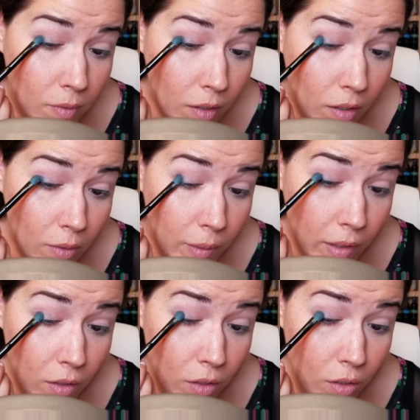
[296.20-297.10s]
There we
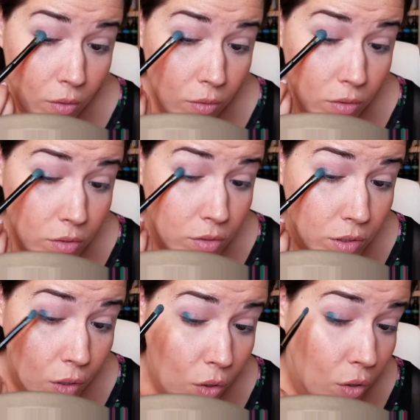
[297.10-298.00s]
go.
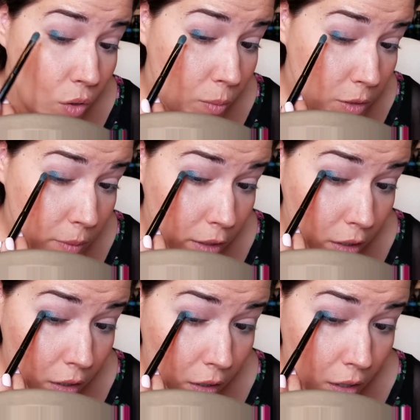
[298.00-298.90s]
So much
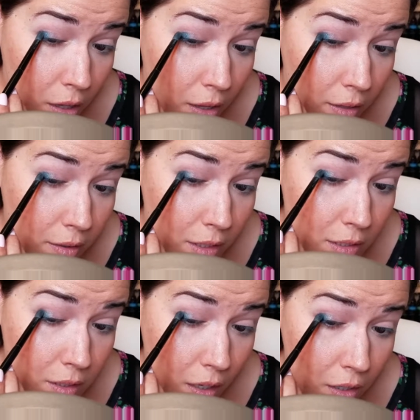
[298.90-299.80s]
better.
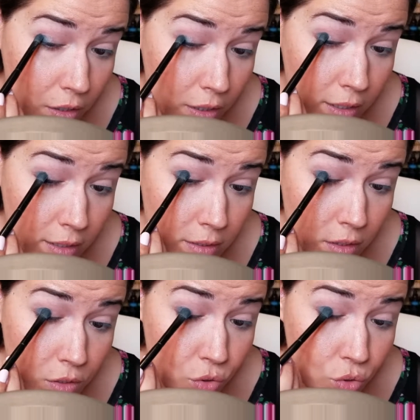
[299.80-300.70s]
This color is
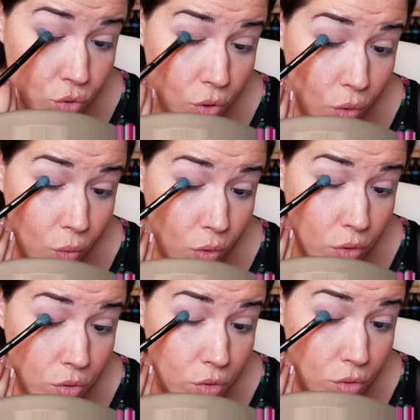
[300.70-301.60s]
so
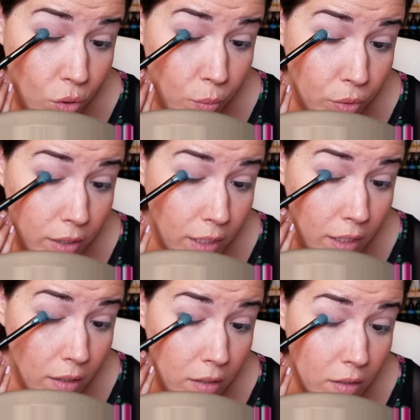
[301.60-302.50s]
pretty.